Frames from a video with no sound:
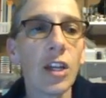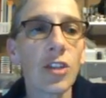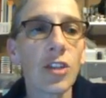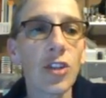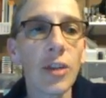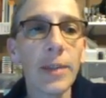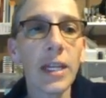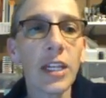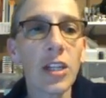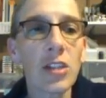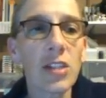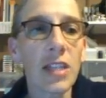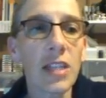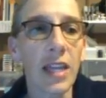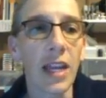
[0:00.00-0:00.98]
Treatment and
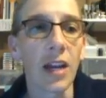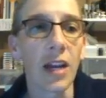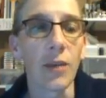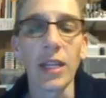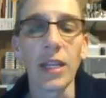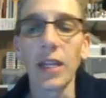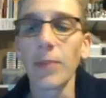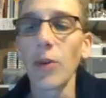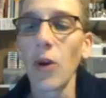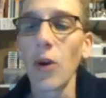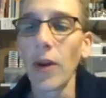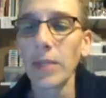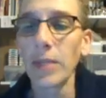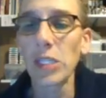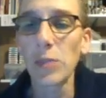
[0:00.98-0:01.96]
nursing care. We need to
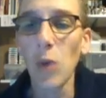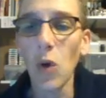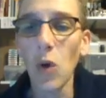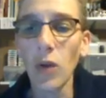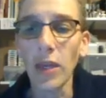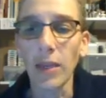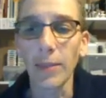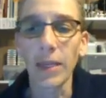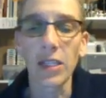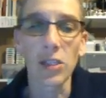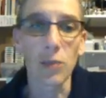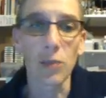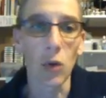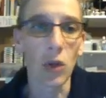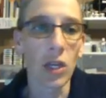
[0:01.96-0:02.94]
prohibit smoking because
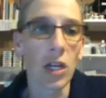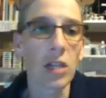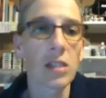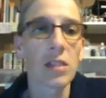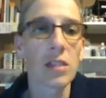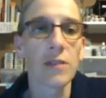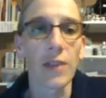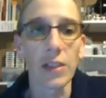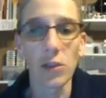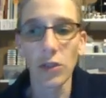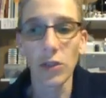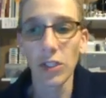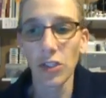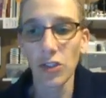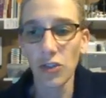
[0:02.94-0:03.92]
smoking causes
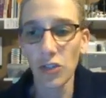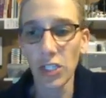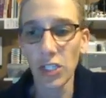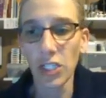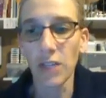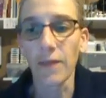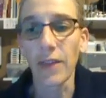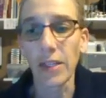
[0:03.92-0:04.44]
vasoconstriction.